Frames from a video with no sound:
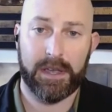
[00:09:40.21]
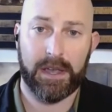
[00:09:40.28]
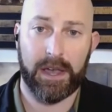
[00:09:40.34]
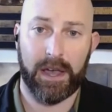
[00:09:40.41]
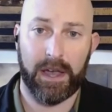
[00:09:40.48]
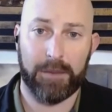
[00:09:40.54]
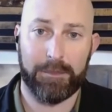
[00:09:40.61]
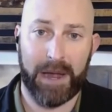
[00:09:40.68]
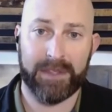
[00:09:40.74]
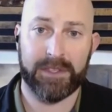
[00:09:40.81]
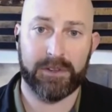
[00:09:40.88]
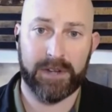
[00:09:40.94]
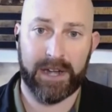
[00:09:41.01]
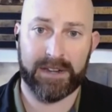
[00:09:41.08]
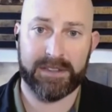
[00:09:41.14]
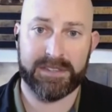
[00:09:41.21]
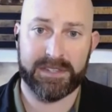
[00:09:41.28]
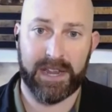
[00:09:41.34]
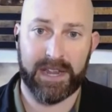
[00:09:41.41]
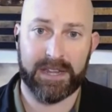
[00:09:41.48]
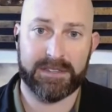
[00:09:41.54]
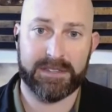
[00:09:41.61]
by the United
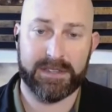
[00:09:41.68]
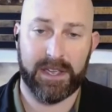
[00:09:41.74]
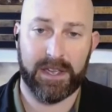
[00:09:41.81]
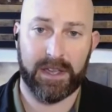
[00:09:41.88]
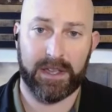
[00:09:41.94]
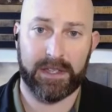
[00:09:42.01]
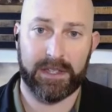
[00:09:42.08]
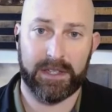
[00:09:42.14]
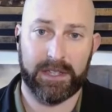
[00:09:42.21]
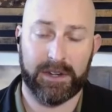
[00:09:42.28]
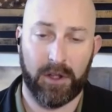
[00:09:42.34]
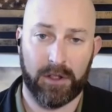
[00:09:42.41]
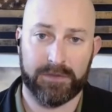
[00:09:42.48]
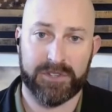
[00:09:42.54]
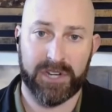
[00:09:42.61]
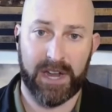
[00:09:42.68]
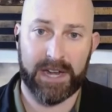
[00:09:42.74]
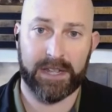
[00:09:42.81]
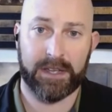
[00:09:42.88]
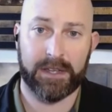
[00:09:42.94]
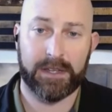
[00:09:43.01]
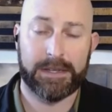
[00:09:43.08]
States in all of
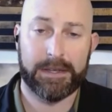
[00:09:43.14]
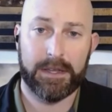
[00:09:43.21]
China.